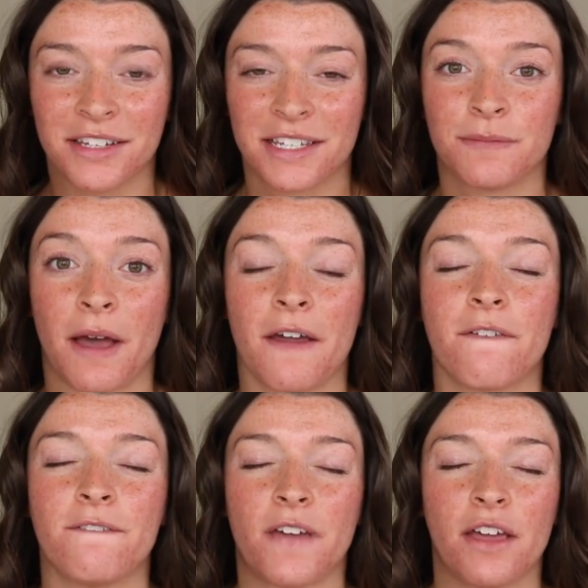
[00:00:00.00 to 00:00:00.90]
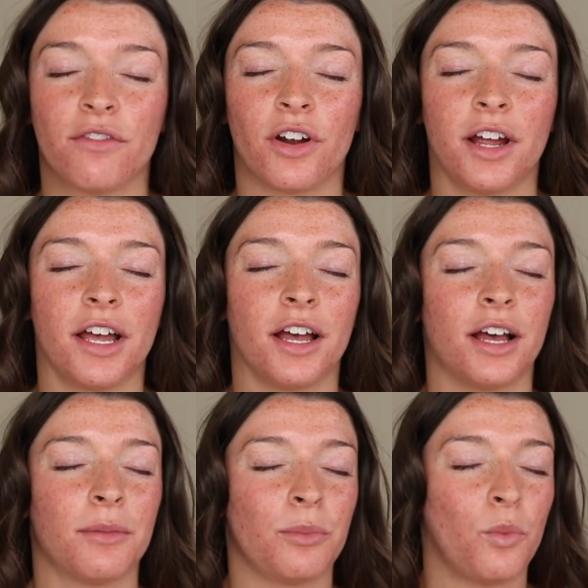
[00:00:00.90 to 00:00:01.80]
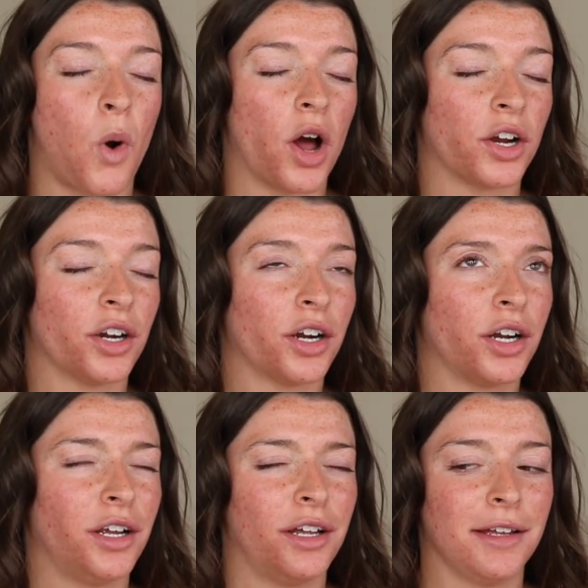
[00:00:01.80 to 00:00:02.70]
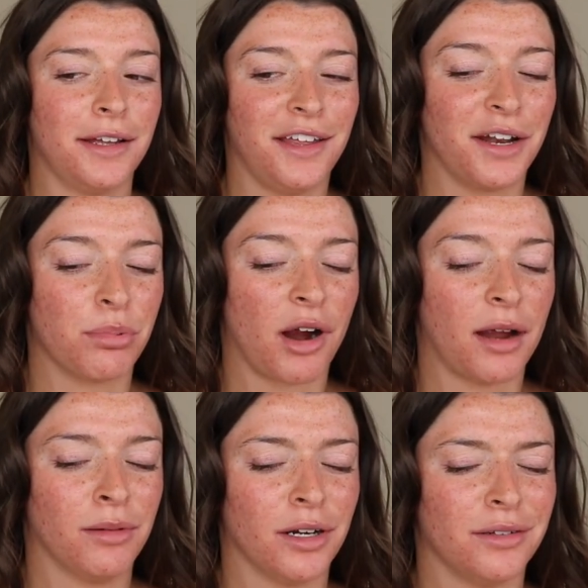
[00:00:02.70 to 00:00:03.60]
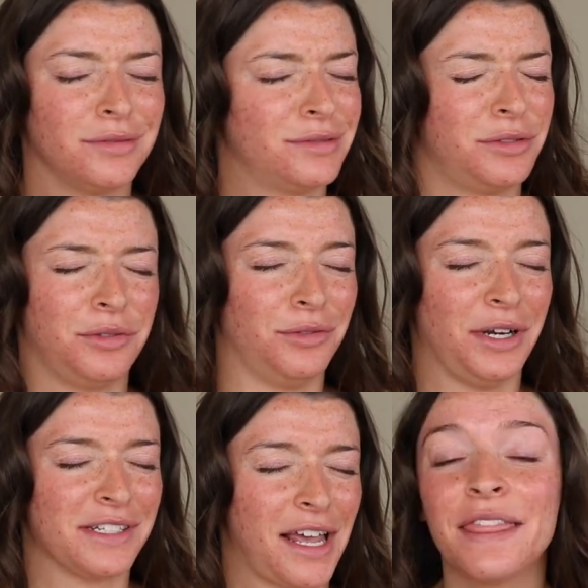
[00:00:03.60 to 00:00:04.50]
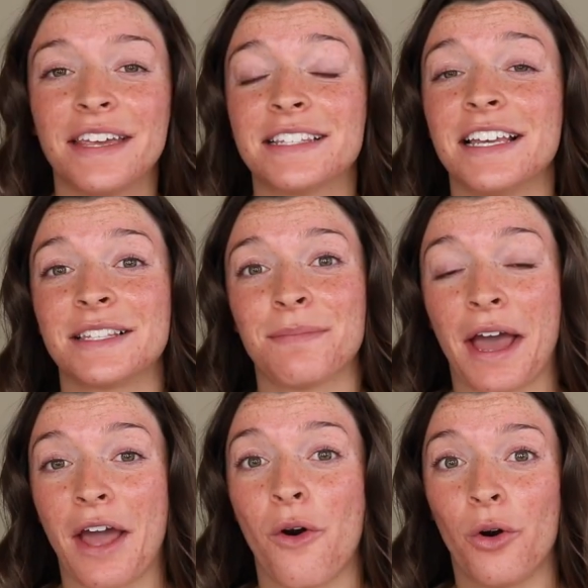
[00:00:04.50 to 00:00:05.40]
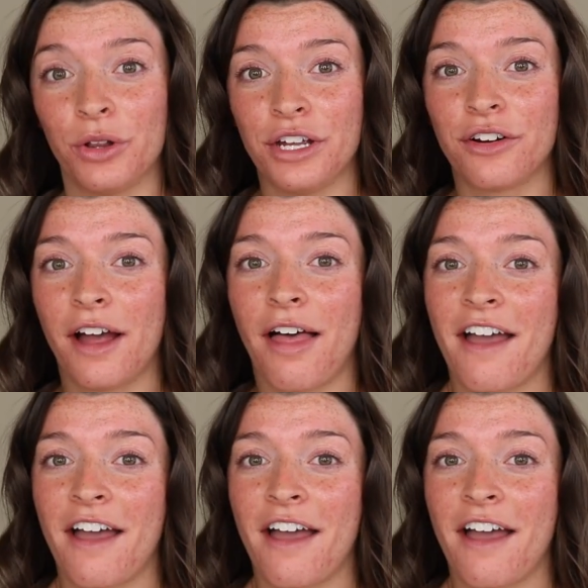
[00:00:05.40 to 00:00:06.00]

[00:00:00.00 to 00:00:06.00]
This is my favorite water in a primer this is my holy grail.